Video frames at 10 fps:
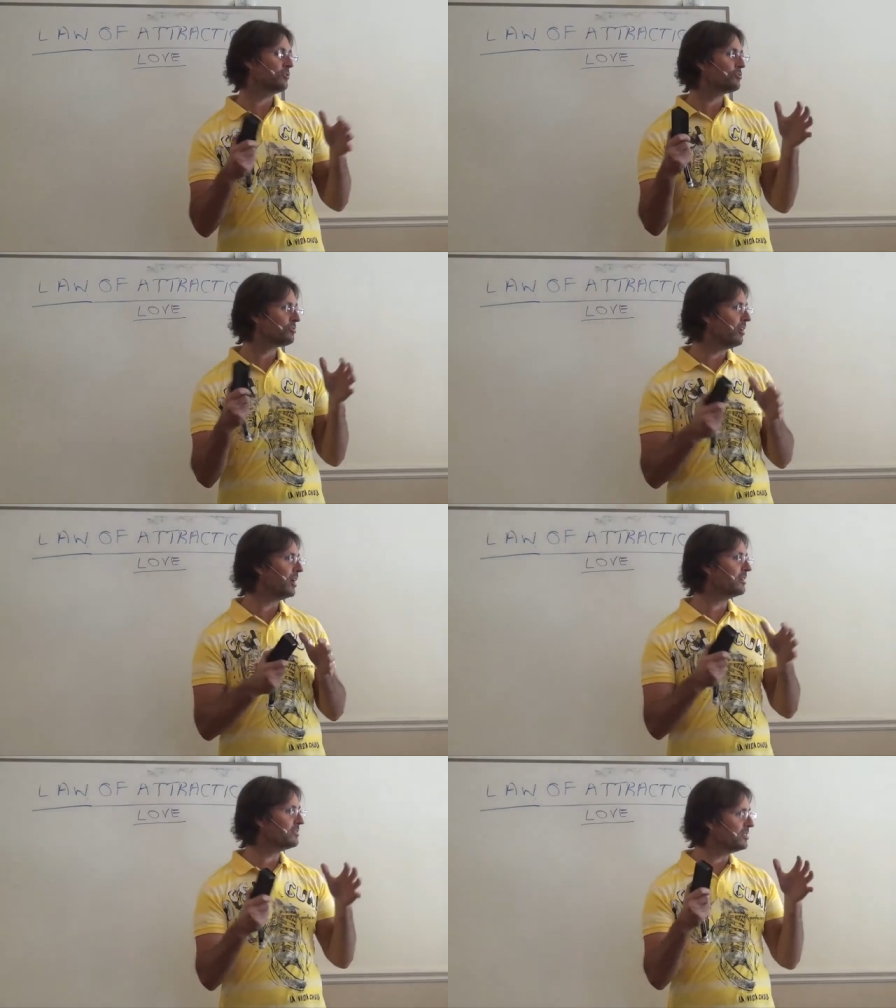
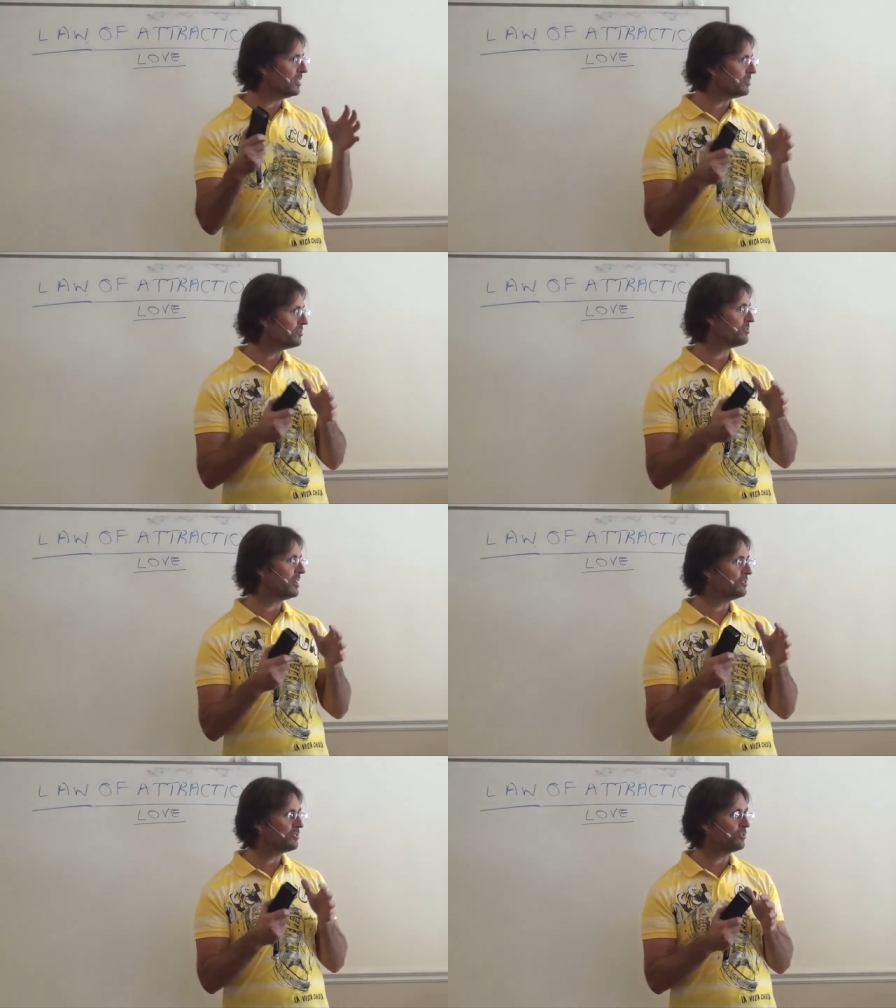trying to
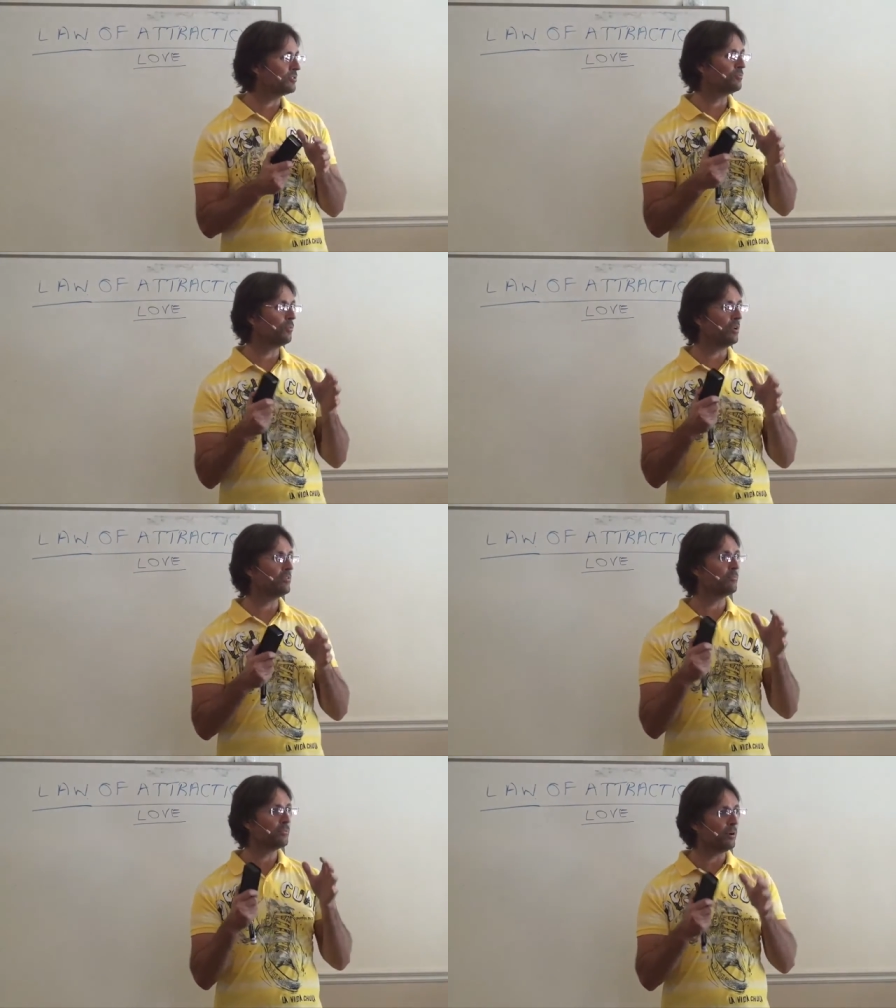demonstrate to us
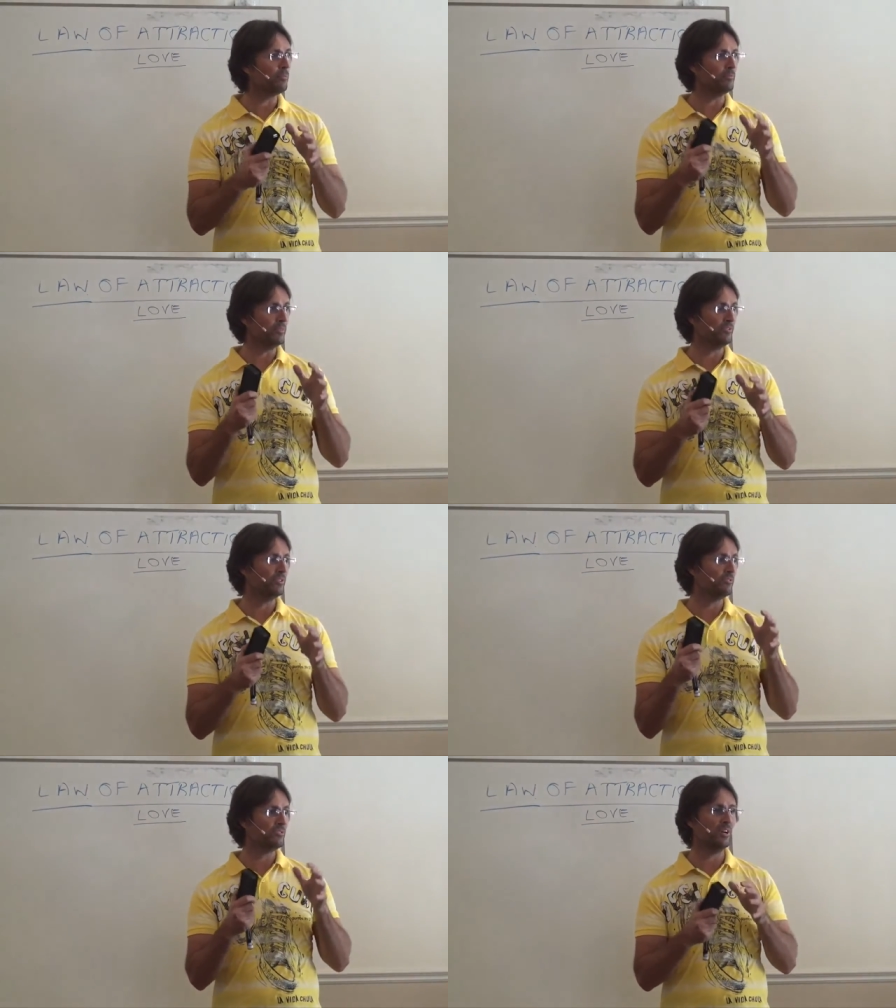what the problem is
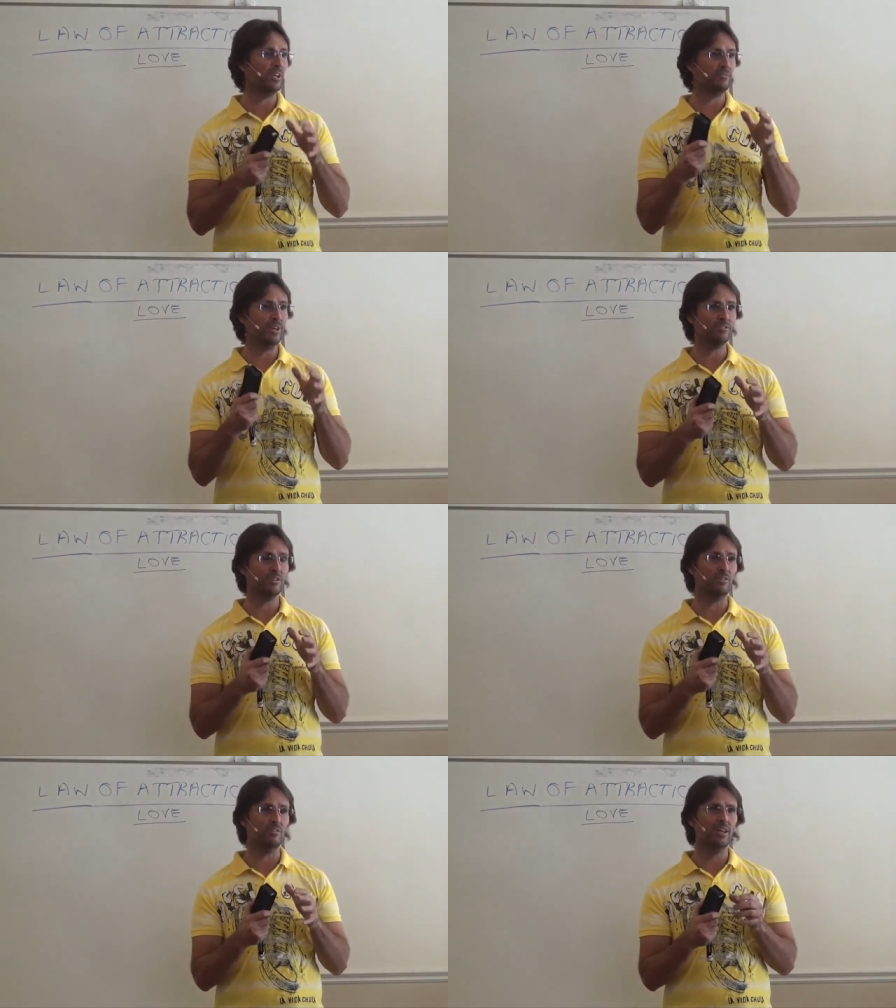inside of our
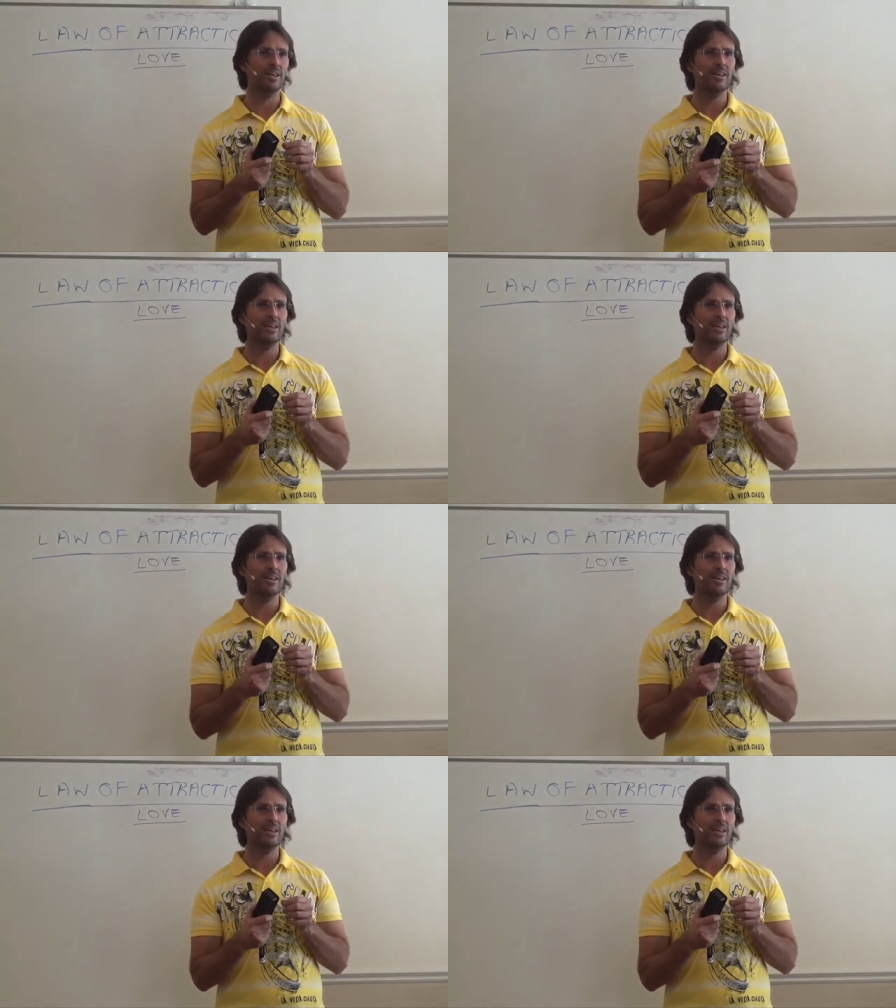soul.